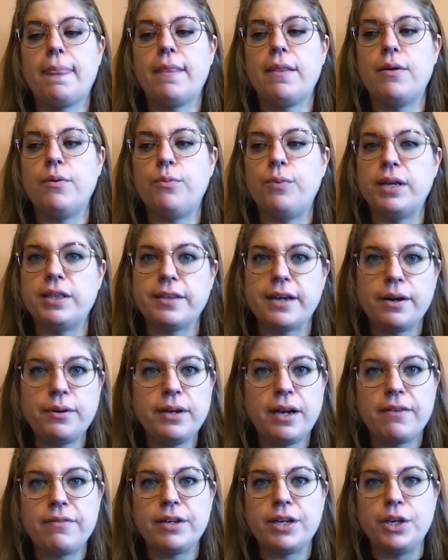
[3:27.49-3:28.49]
Without
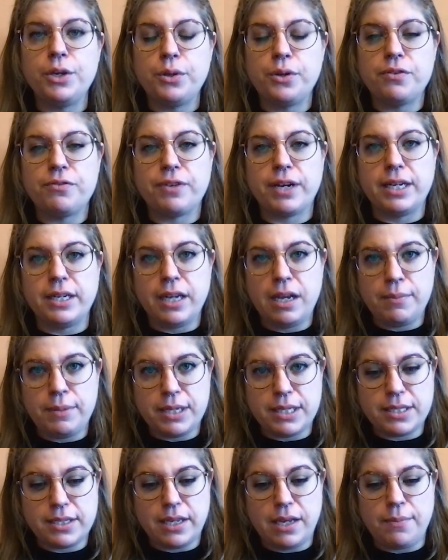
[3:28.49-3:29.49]
having a unified naming
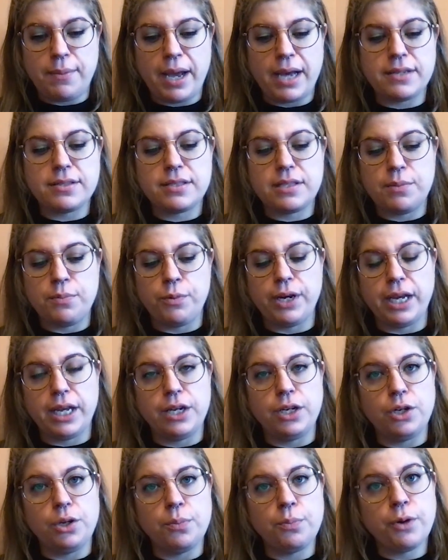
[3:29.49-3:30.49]
scheme, as they bring in
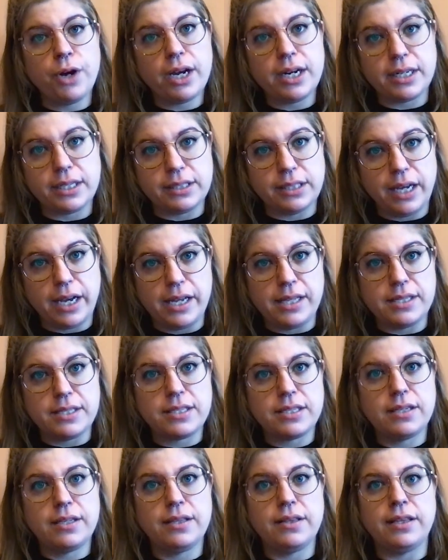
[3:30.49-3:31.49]
new product
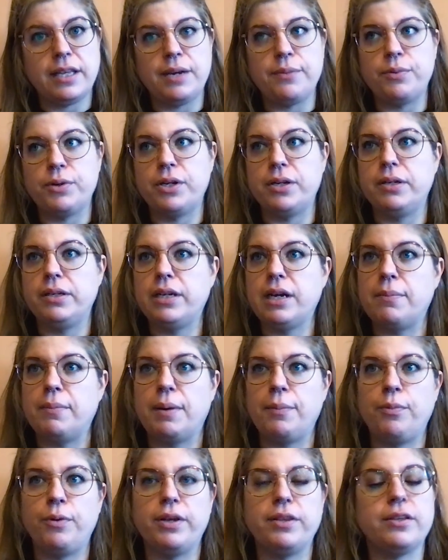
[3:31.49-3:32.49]
lines, they would come
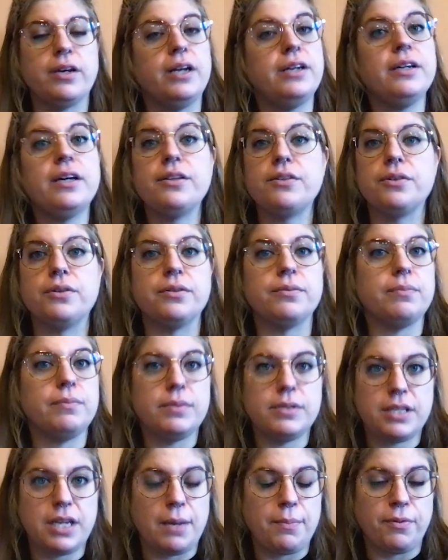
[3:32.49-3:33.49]
up with another
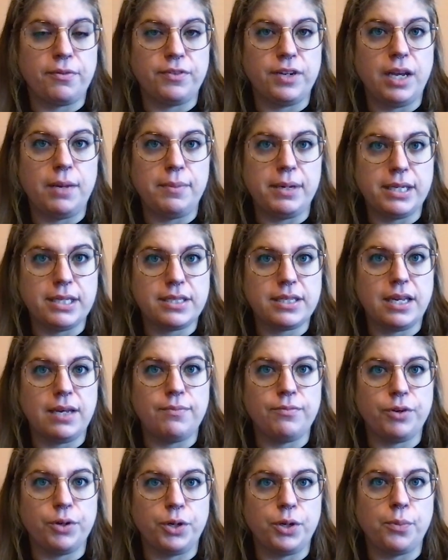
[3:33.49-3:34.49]
type of naming scheme
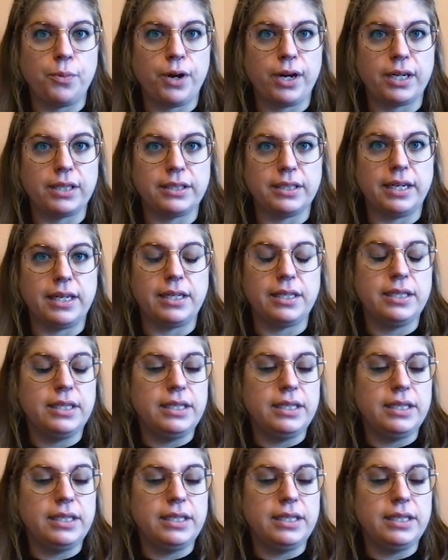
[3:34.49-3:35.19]
for a new product line.